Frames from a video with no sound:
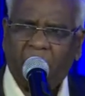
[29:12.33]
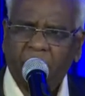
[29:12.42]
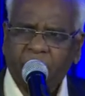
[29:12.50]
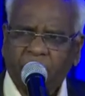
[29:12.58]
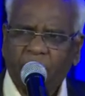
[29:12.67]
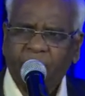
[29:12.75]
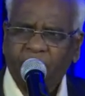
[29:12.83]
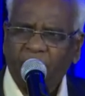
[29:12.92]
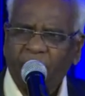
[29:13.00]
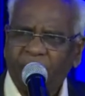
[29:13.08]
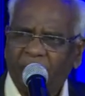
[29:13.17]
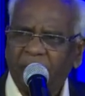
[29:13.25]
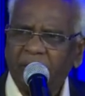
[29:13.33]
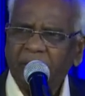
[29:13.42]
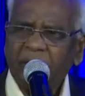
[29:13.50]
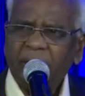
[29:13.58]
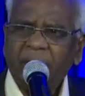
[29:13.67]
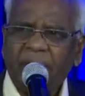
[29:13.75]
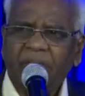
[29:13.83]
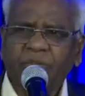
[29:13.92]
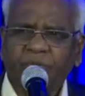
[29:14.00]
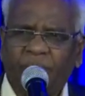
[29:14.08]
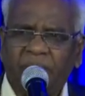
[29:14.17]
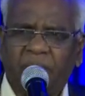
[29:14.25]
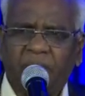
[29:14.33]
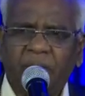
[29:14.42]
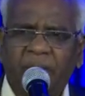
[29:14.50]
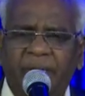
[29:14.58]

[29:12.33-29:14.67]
but to fulfill His will